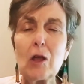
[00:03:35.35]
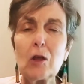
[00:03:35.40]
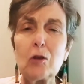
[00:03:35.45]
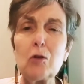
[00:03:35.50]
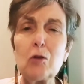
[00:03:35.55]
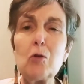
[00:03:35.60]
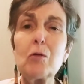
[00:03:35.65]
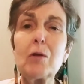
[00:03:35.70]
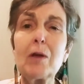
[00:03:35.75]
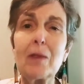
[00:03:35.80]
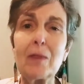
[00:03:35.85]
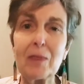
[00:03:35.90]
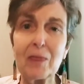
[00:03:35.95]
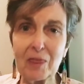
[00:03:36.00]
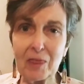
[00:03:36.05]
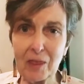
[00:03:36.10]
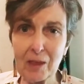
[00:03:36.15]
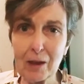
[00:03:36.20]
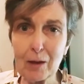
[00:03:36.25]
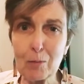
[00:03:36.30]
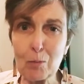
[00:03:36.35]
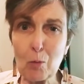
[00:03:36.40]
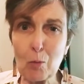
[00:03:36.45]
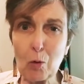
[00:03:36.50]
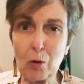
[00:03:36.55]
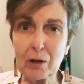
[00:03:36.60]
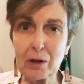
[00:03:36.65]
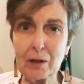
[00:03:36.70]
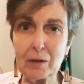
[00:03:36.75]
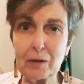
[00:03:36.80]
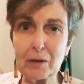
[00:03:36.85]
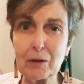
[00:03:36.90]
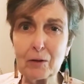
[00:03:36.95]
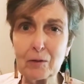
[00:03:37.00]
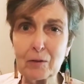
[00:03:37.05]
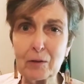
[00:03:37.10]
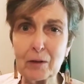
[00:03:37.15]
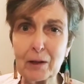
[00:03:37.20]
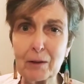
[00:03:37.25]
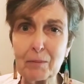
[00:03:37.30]
you can think more
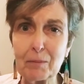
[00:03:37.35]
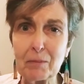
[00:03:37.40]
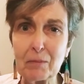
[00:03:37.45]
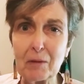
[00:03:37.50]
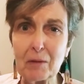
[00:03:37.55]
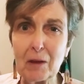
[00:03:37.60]
clearly,